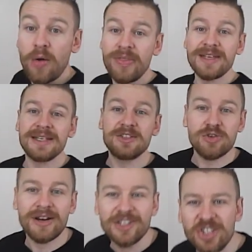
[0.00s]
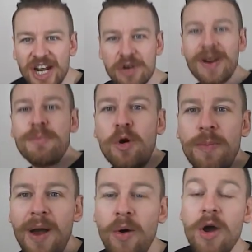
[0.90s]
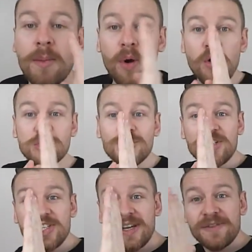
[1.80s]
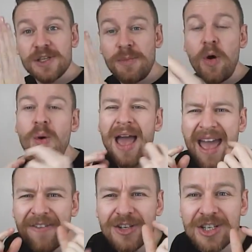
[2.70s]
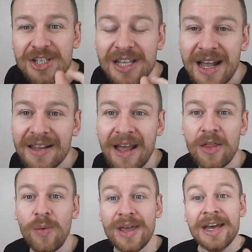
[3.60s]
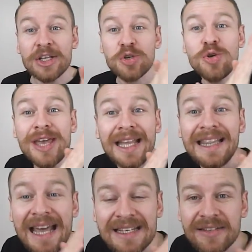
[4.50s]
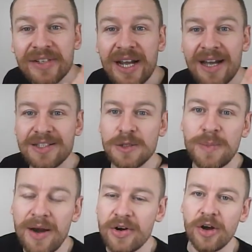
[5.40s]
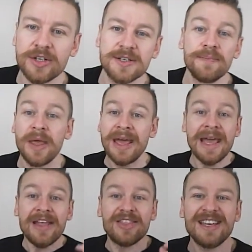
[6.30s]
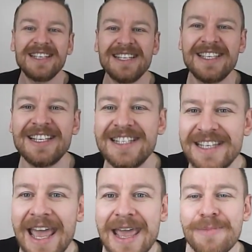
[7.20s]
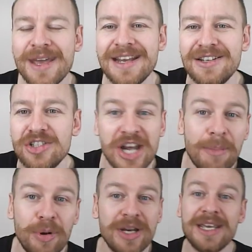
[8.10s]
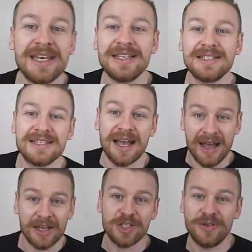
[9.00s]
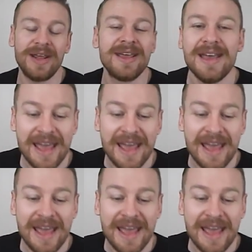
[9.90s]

This is trying to generate more power, but also it shifts the bow ever so slightly out of the way, so you get less of an archer's paradox. This is the same in Japanese archery.